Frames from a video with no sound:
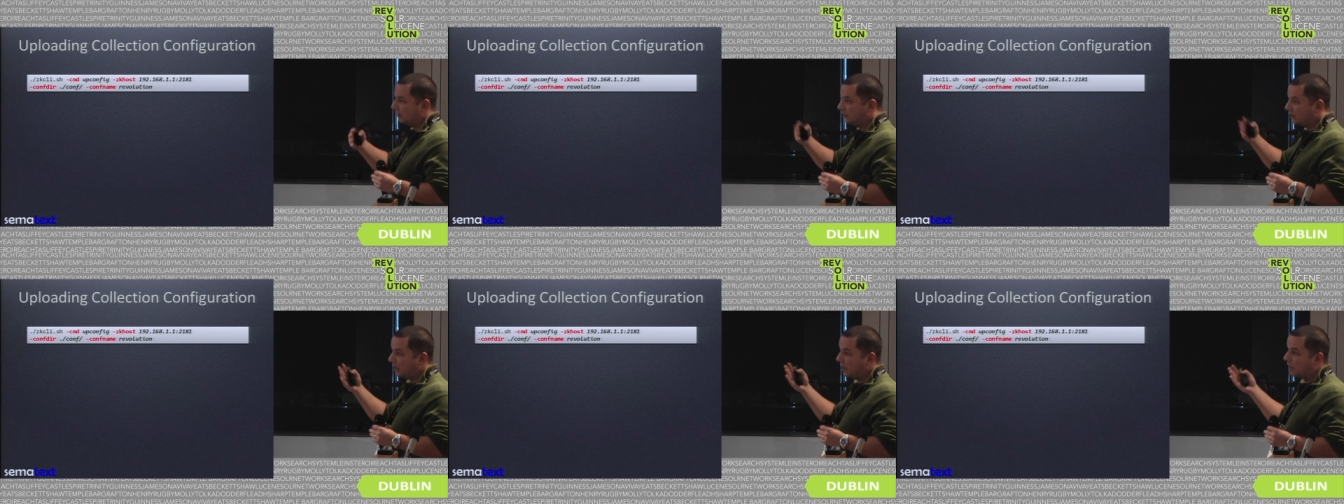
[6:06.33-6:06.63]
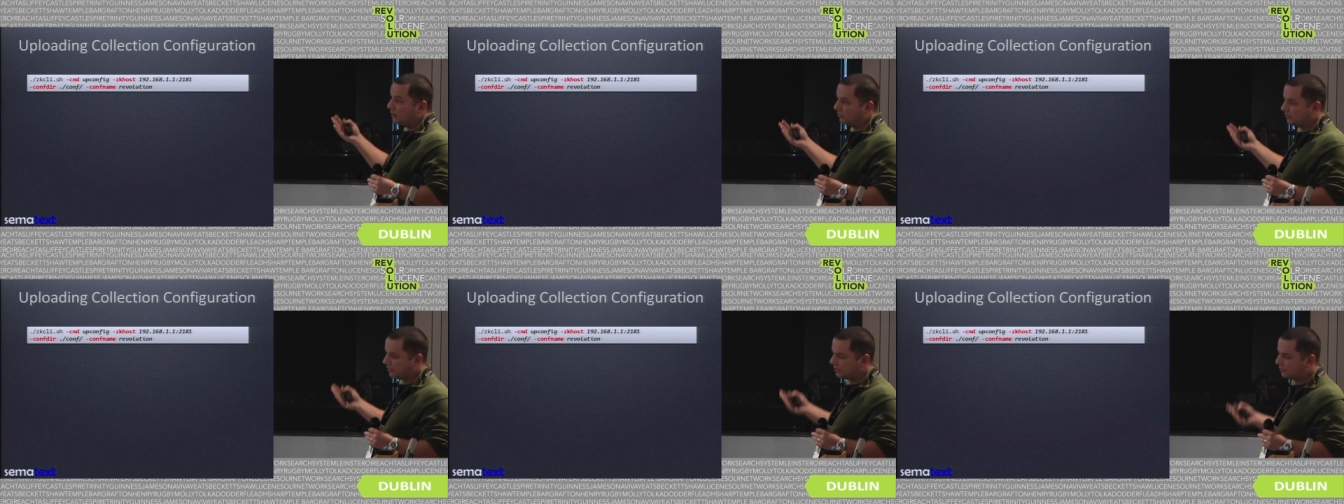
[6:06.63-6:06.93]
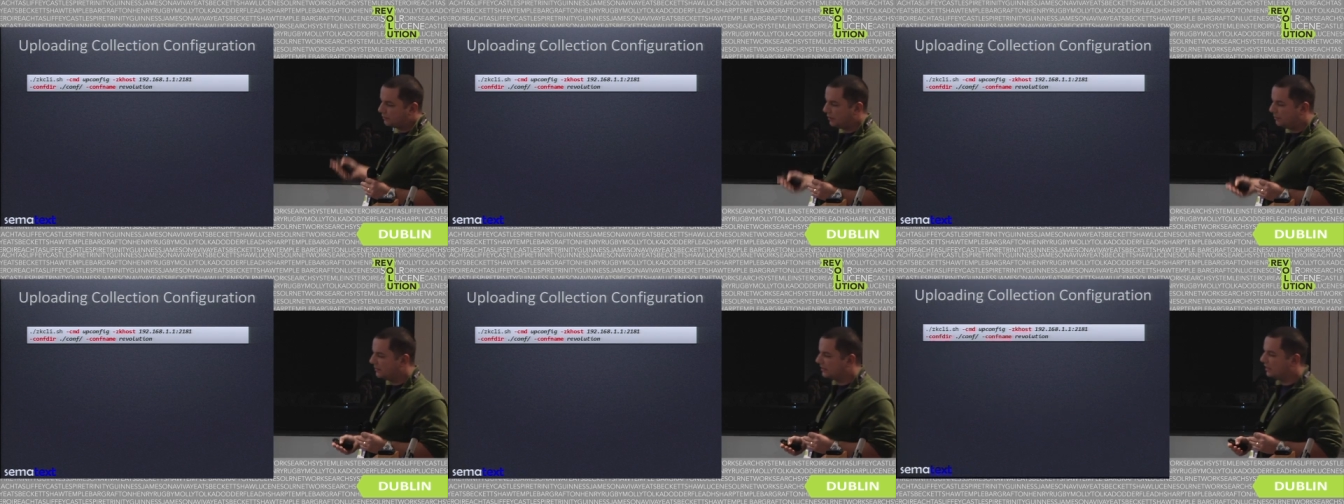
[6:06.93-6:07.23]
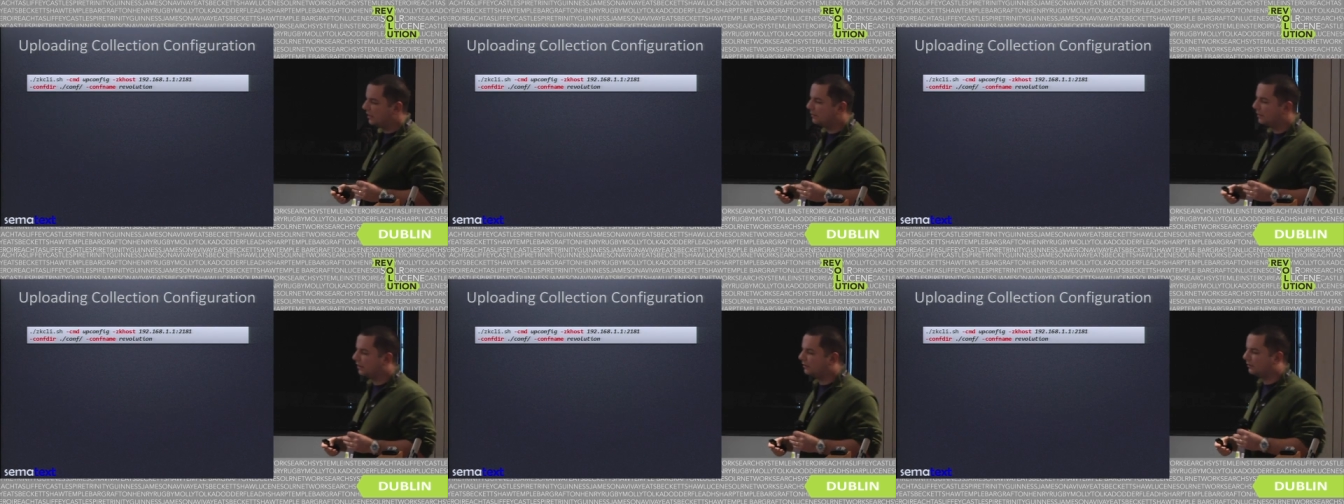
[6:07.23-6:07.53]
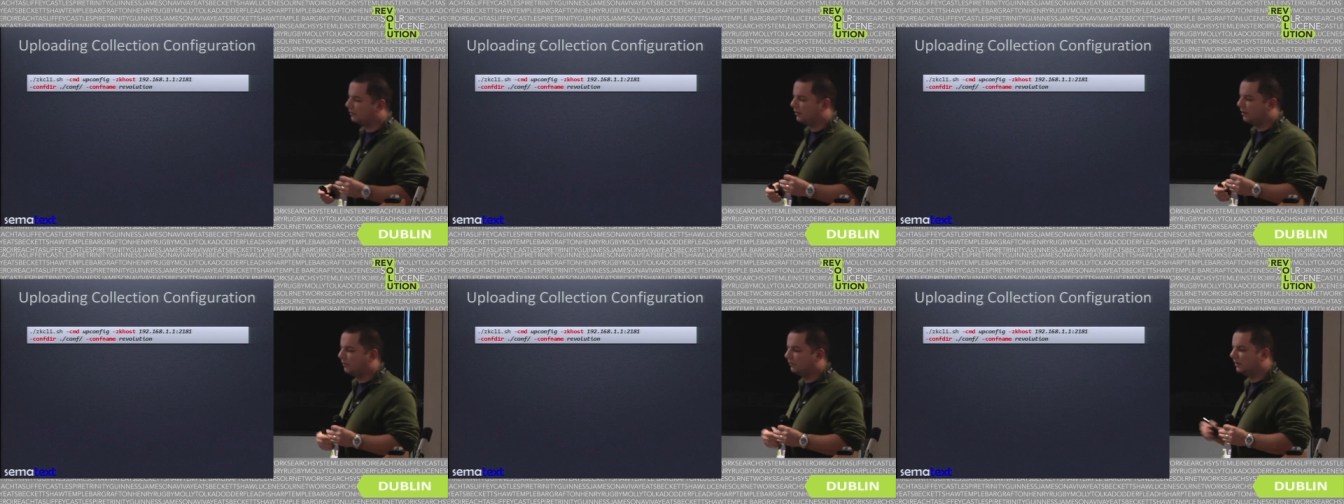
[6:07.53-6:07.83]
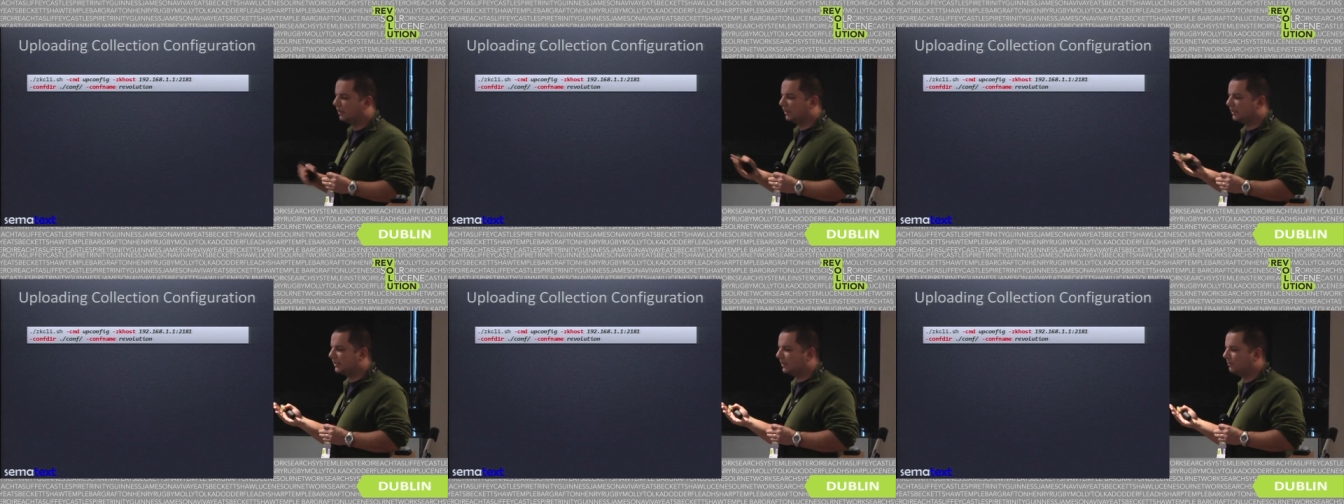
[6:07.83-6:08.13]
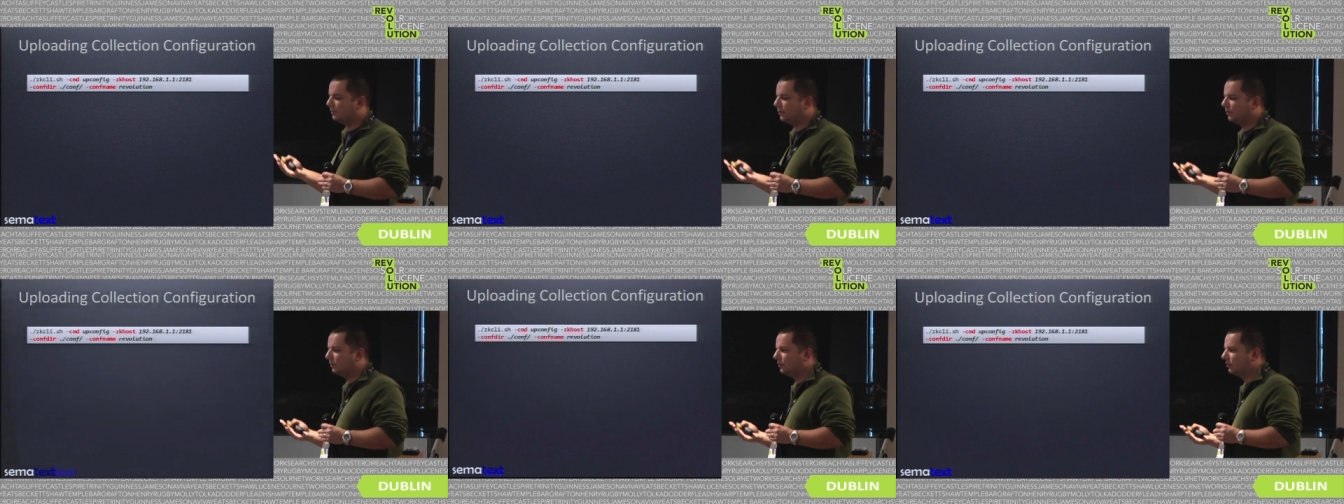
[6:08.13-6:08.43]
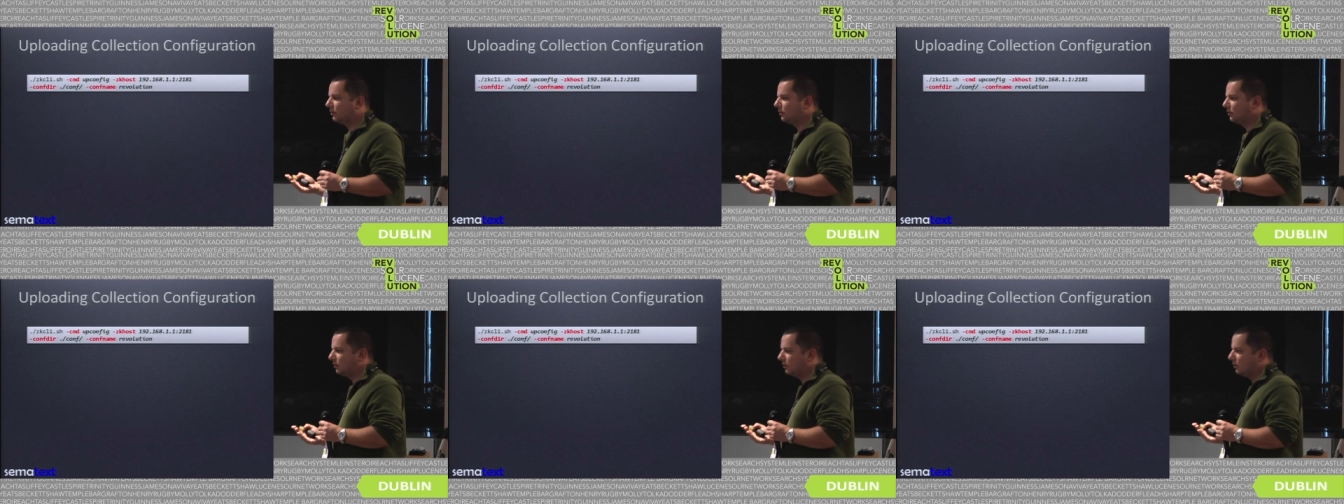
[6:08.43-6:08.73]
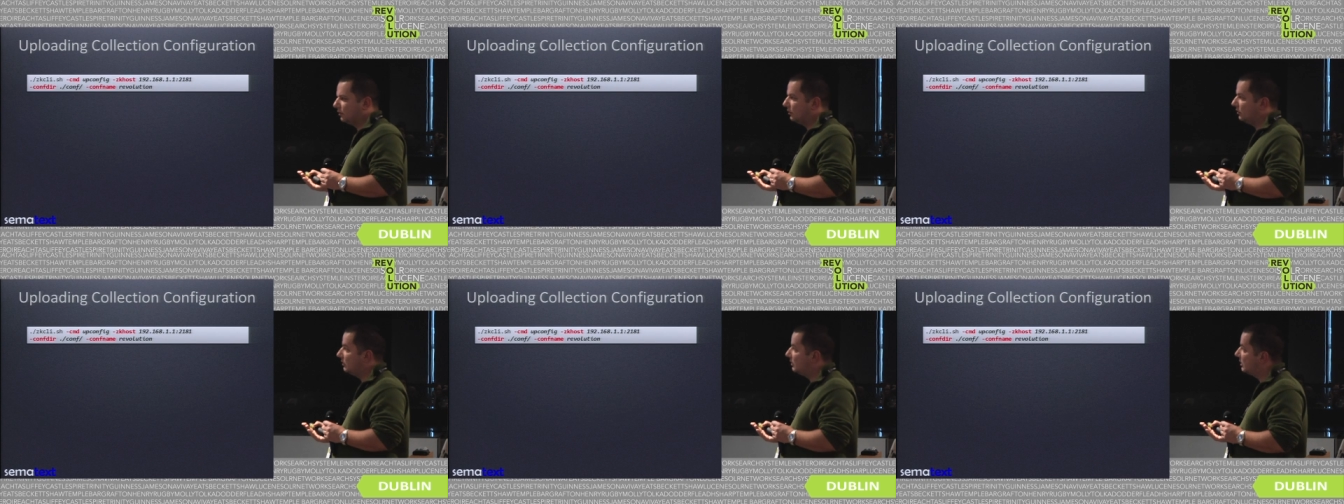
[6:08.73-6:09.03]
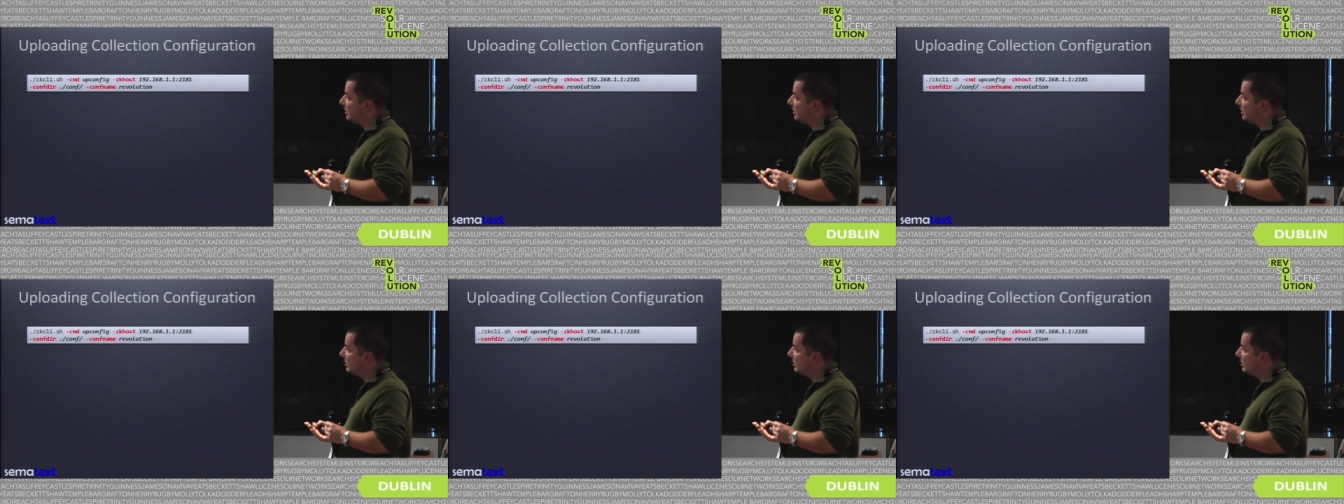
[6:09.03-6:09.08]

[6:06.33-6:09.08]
cloud scripts directory of the example uh,